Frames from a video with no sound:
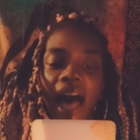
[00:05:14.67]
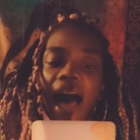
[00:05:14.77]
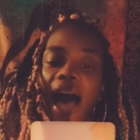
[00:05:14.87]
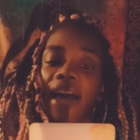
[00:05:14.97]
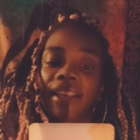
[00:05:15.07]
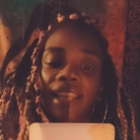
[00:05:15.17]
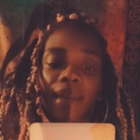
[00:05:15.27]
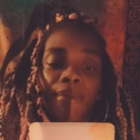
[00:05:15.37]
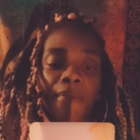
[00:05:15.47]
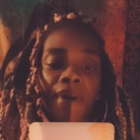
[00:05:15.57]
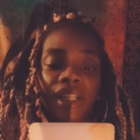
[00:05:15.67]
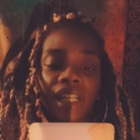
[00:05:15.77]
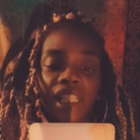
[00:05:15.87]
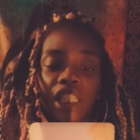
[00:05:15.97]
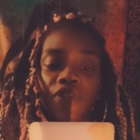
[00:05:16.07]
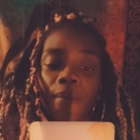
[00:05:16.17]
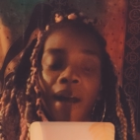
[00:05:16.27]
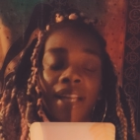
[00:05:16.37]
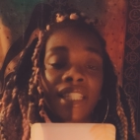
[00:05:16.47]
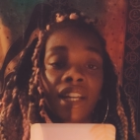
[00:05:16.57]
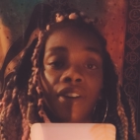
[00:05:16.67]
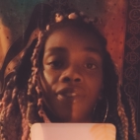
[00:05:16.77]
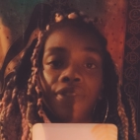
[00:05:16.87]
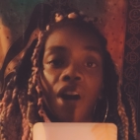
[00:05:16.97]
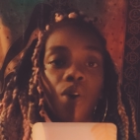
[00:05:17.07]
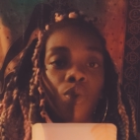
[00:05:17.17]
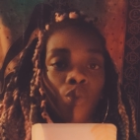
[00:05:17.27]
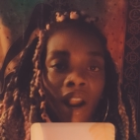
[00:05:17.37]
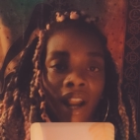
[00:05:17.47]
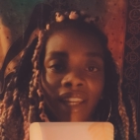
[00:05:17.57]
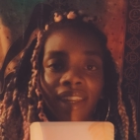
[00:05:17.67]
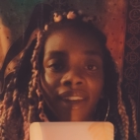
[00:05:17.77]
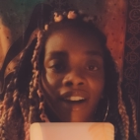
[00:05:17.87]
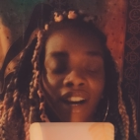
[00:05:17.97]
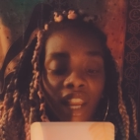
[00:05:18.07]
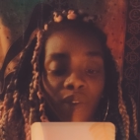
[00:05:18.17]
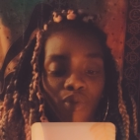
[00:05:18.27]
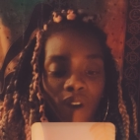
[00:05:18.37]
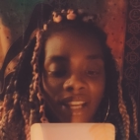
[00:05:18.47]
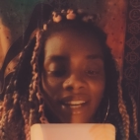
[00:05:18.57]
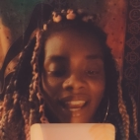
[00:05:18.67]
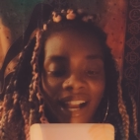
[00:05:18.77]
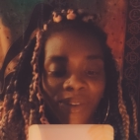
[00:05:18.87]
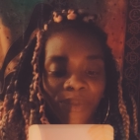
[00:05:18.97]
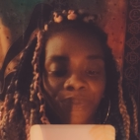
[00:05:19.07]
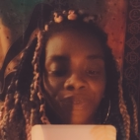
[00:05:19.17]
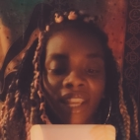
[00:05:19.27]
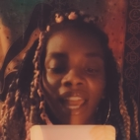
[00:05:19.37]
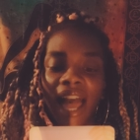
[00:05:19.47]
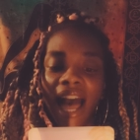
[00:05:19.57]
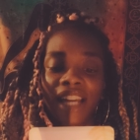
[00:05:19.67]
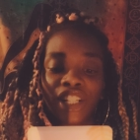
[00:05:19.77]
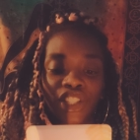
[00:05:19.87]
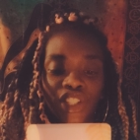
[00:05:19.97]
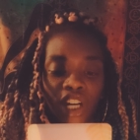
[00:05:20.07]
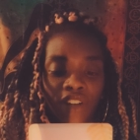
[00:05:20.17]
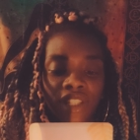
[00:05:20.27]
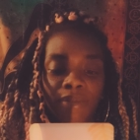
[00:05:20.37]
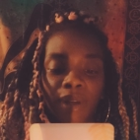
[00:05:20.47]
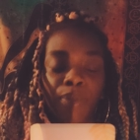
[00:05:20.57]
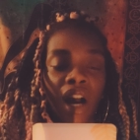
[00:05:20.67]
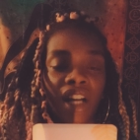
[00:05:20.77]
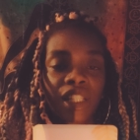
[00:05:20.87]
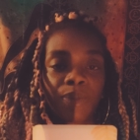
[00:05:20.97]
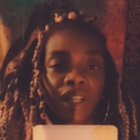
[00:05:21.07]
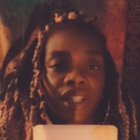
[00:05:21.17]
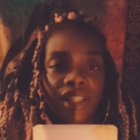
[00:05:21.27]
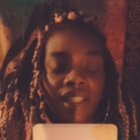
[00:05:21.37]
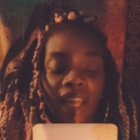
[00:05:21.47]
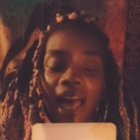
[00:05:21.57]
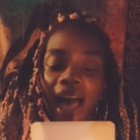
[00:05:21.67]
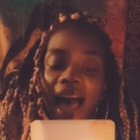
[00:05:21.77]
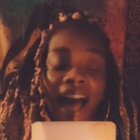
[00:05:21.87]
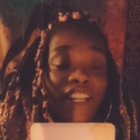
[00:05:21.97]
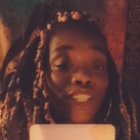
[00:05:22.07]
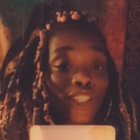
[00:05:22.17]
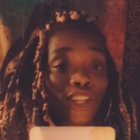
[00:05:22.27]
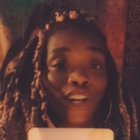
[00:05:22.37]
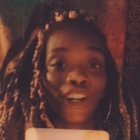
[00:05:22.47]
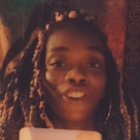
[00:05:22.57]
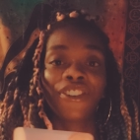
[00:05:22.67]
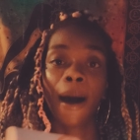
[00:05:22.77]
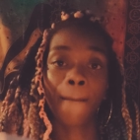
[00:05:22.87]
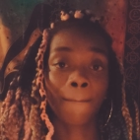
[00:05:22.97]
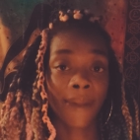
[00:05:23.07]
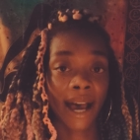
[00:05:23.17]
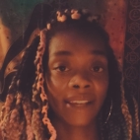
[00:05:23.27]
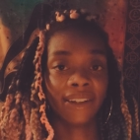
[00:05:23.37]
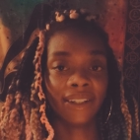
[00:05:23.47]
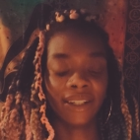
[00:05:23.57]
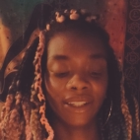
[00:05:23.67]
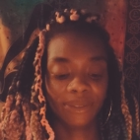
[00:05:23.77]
I claim abundance for myself right here and right now. I deserve to be prosperous. I deserve my good.